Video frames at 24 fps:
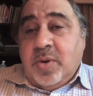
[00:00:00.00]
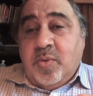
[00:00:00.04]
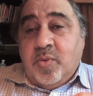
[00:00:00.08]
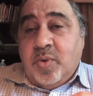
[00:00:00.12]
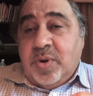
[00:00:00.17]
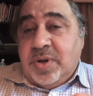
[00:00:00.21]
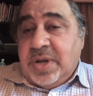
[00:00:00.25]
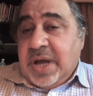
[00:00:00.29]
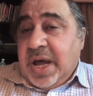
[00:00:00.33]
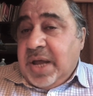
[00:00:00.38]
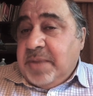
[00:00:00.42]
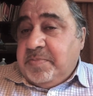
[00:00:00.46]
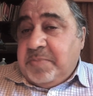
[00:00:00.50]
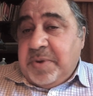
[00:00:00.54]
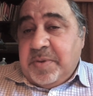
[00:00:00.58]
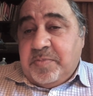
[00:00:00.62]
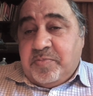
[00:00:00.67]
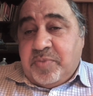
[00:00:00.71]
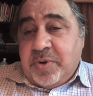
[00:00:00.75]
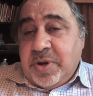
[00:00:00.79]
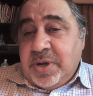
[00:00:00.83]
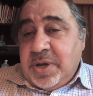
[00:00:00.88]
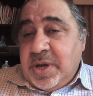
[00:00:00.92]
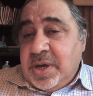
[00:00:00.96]
would not be
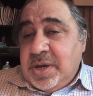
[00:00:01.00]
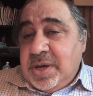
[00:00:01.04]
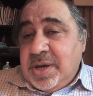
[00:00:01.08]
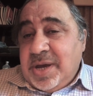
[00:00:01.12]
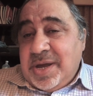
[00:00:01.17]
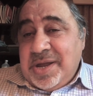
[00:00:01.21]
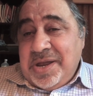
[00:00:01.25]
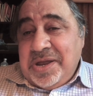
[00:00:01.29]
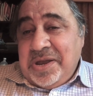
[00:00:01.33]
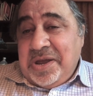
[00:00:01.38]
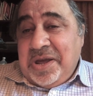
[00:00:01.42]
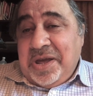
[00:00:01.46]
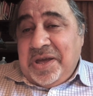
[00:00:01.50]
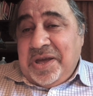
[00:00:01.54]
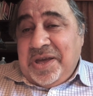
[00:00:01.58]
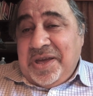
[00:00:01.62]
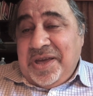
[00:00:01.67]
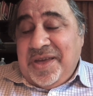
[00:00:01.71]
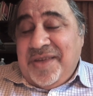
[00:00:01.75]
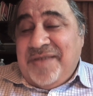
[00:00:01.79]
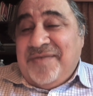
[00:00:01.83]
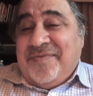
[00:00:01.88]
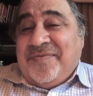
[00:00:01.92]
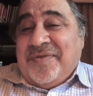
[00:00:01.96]
bringing in
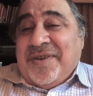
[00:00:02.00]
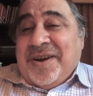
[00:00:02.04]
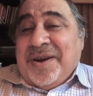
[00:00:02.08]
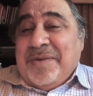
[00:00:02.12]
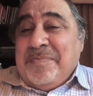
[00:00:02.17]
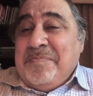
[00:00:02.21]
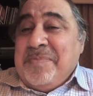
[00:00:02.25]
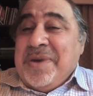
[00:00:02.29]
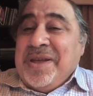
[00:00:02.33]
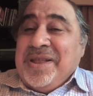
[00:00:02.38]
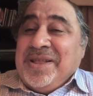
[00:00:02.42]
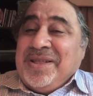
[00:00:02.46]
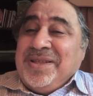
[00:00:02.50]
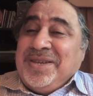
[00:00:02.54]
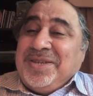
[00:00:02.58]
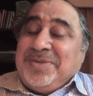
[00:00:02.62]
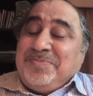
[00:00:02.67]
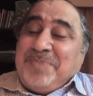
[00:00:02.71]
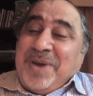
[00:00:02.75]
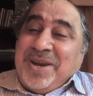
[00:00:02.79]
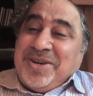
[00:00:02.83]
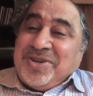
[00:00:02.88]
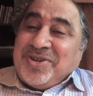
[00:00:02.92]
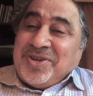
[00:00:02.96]
environmental
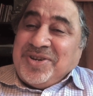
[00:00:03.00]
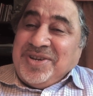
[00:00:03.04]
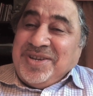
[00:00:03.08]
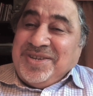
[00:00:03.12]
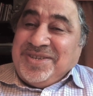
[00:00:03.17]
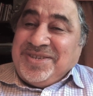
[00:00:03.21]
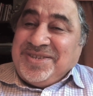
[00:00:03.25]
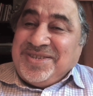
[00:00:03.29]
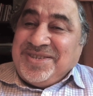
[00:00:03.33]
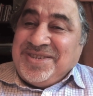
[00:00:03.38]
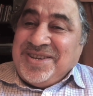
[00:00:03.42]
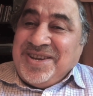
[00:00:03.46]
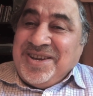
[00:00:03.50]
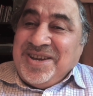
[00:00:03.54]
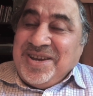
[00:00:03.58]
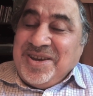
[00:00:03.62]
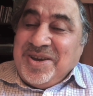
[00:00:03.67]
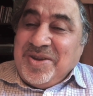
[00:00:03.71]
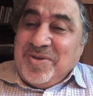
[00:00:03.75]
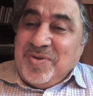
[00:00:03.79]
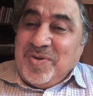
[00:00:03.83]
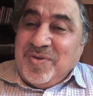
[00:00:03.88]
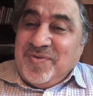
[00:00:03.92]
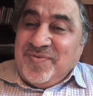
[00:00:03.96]
specialists
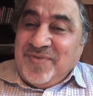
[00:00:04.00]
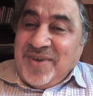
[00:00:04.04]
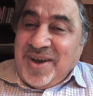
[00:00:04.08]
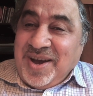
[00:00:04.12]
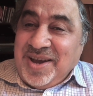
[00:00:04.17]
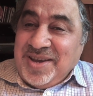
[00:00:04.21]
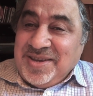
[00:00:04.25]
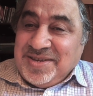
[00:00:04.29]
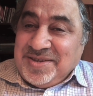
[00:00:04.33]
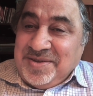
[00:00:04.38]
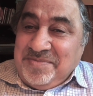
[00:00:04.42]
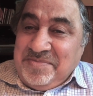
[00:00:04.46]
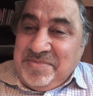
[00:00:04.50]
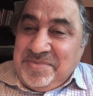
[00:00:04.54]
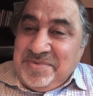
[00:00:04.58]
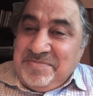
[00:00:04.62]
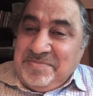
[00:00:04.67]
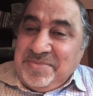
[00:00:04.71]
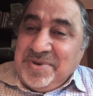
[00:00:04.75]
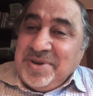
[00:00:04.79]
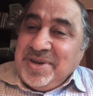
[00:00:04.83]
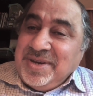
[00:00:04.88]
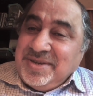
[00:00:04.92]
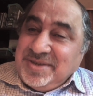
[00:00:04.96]
to advise them,
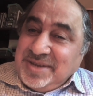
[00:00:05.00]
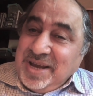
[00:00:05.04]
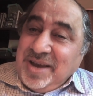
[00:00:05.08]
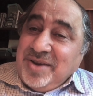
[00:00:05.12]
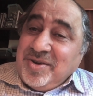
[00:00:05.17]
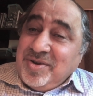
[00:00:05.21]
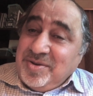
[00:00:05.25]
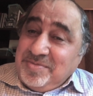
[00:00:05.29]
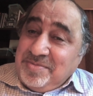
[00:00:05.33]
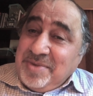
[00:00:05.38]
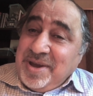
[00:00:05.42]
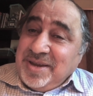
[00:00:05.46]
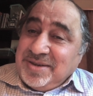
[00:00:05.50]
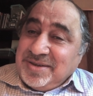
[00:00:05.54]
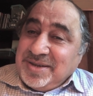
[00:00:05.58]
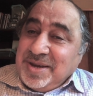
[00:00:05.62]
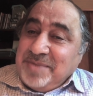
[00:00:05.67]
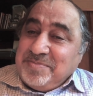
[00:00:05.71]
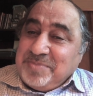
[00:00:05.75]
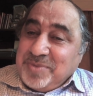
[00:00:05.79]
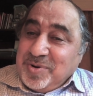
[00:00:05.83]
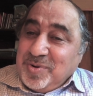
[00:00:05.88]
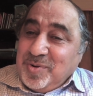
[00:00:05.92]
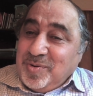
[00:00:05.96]
because that could mess
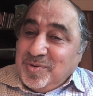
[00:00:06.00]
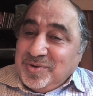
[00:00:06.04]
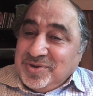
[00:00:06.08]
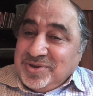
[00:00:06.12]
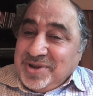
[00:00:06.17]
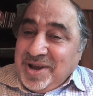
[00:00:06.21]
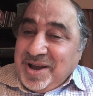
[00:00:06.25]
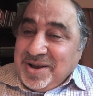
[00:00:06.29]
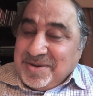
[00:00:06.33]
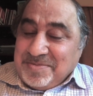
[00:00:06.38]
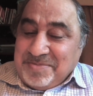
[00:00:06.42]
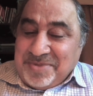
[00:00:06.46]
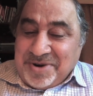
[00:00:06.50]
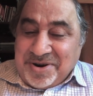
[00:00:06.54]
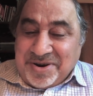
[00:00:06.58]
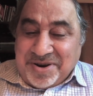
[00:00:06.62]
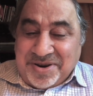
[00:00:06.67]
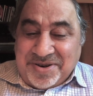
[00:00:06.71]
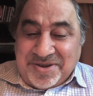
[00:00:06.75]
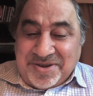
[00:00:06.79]
up the whole stock market.